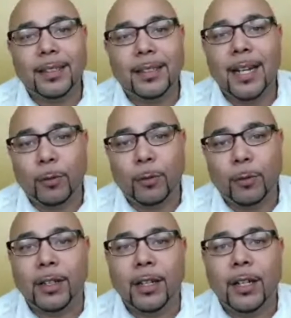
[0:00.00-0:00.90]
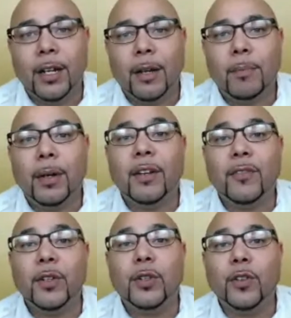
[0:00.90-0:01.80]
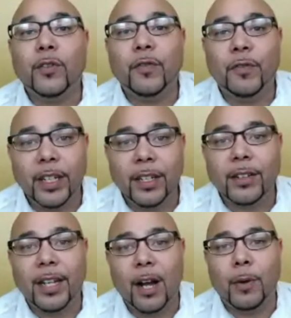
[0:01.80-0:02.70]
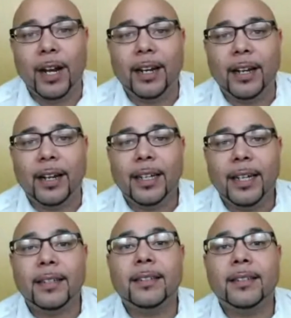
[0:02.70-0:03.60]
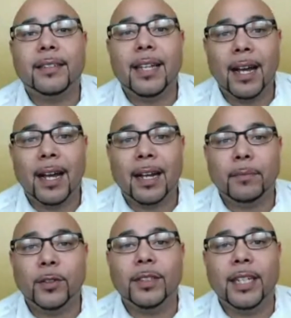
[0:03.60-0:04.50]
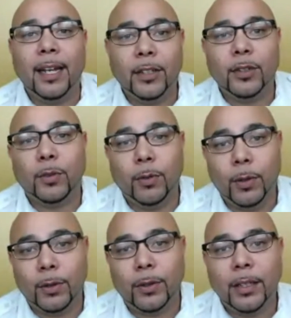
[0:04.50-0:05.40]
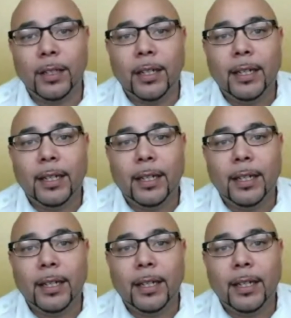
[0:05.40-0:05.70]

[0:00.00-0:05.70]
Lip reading: It's not wrong. But if you do feel that way, it's time to take control.